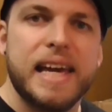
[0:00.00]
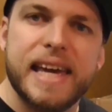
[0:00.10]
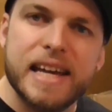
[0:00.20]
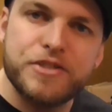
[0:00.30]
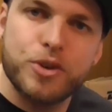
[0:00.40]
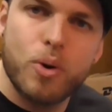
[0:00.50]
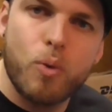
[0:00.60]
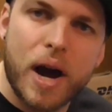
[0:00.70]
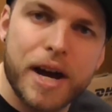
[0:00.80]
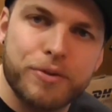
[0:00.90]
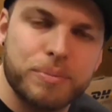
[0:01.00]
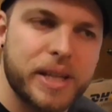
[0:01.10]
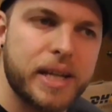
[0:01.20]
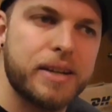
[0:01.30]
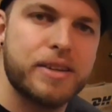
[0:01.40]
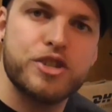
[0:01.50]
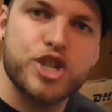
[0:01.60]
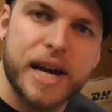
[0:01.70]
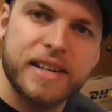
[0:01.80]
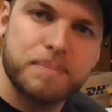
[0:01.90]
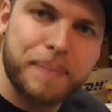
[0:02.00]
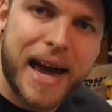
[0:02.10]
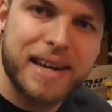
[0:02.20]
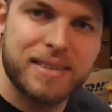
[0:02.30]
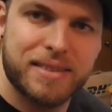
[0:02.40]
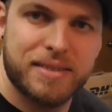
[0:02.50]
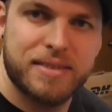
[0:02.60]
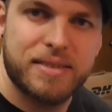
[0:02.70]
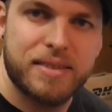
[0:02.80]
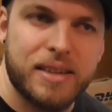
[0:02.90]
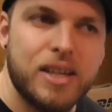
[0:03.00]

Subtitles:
it gets you away from needing to chase patterns,